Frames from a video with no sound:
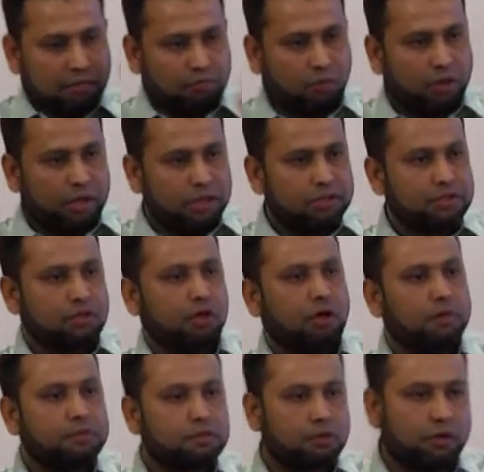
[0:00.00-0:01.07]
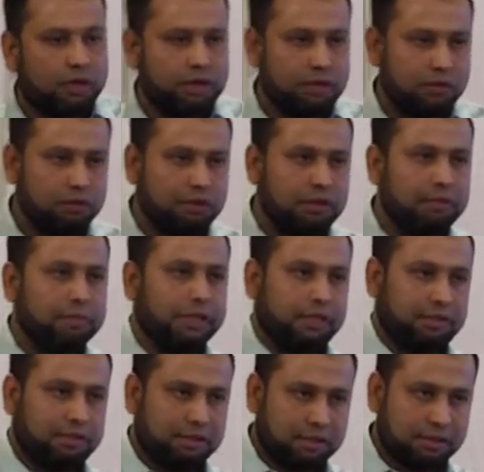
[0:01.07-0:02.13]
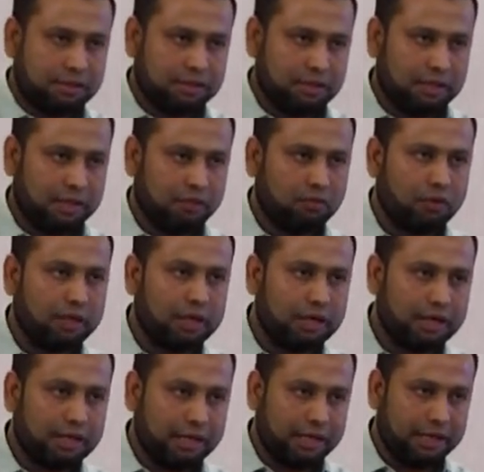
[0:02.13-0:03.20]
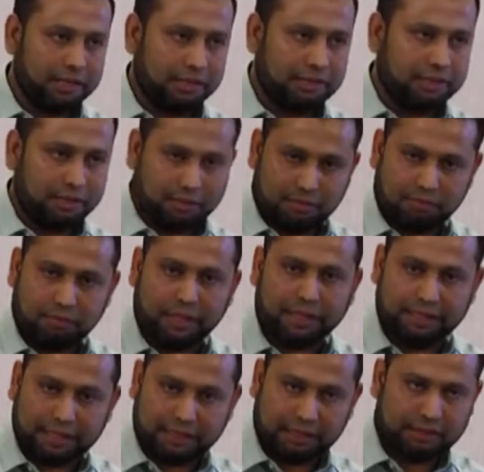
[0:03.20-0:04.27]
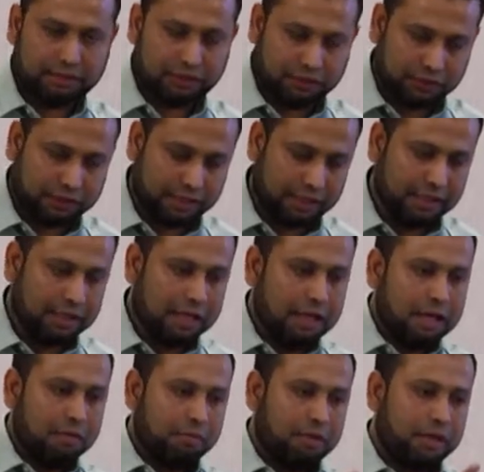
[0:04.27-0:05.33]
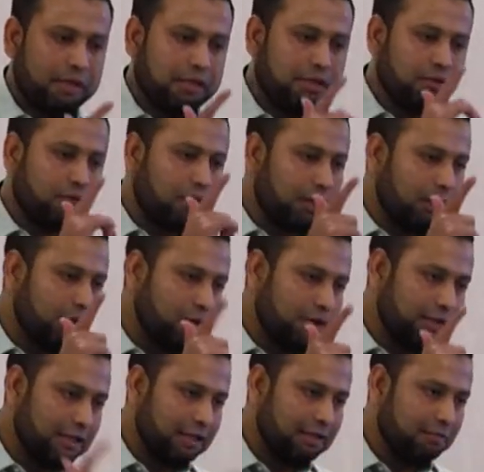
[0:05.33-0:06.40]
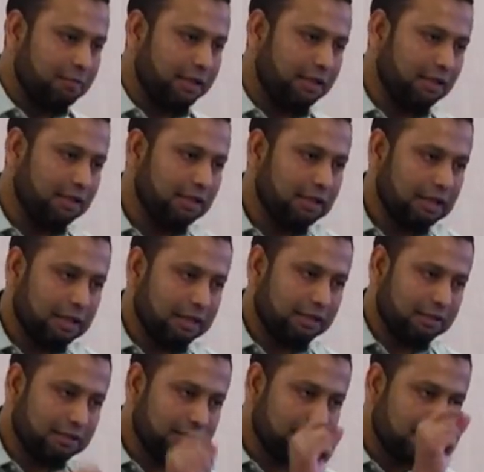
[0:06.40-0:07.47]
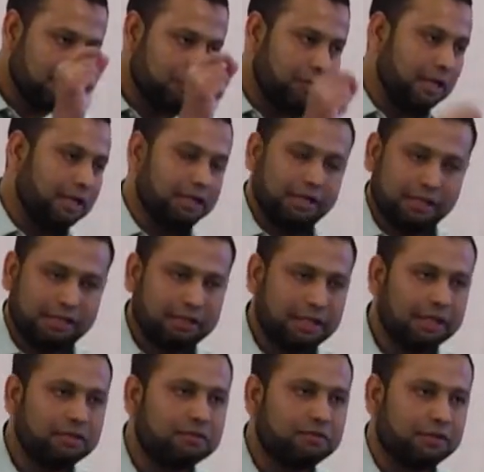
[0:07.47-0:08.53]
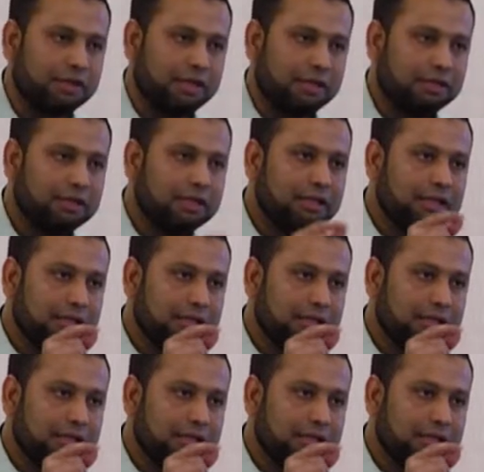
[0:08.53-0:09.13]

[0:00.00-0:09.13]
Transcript: Model stops when you limit, like 183 by that, okay? But what you're telling me, and this is a good idea, thank you for that.